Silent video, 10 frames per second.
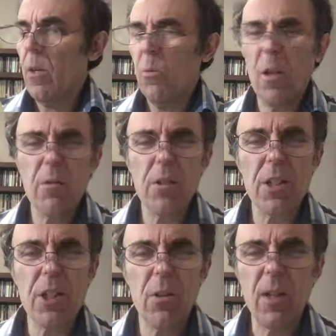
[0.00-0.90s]
What was
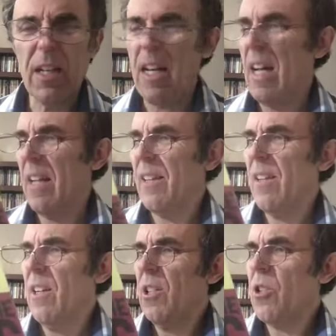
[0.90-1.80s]
going on?
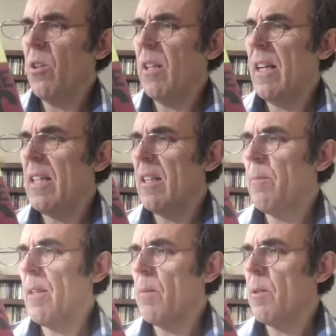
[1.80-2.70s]
Joliot had
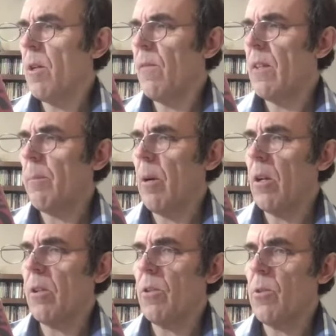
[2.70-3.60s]
been observing the
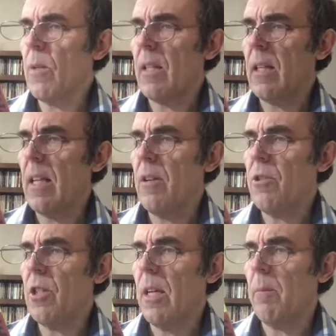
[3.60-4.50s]
particles with a cloud
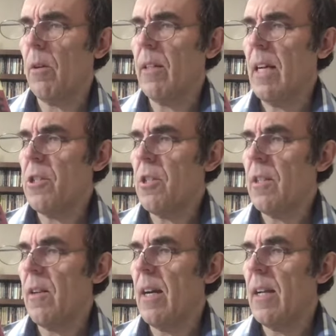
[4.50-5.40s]
chamber, catching
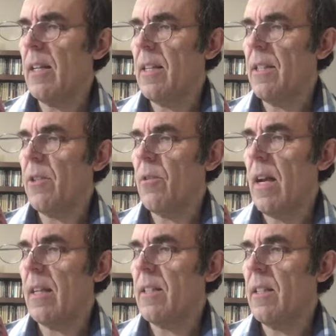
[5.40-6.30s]
their ionizing
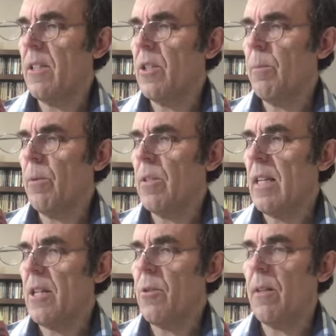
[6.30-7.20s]
tracks in a
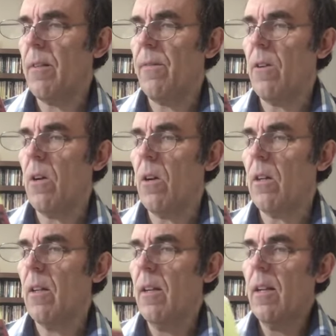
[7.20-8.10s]
supersaturated
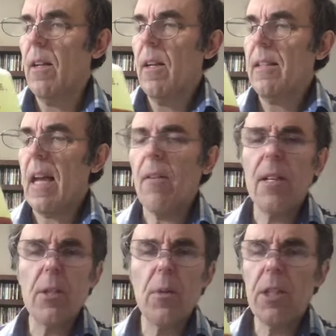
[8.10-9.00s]
fog. Now he
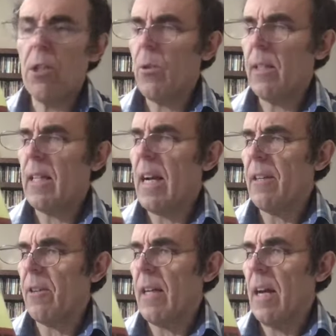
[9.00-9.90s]
switched to a
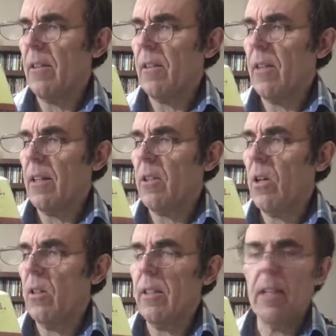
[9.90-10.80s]
Geiger counter and
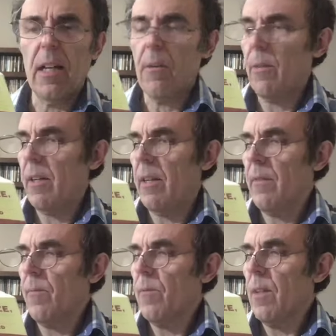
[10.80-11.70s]
called in Irene.